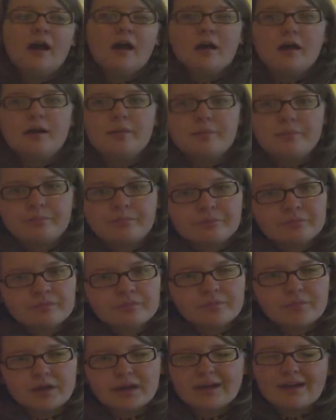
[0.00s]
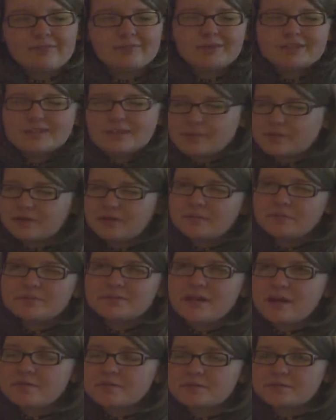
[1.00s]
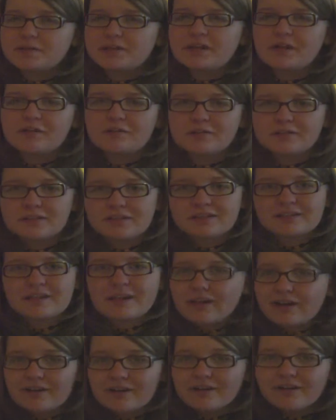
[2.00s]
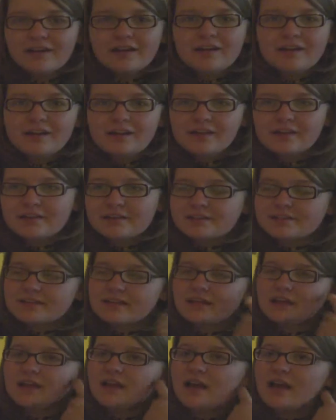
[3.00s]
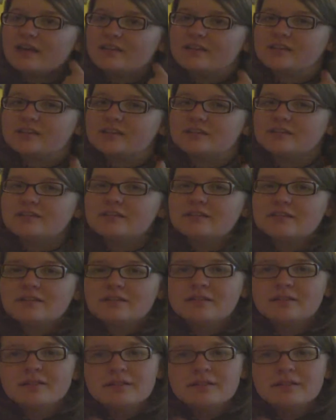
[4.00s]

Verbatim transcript: Um, but I've messed up a couple times, but I don't really care because like I think knitting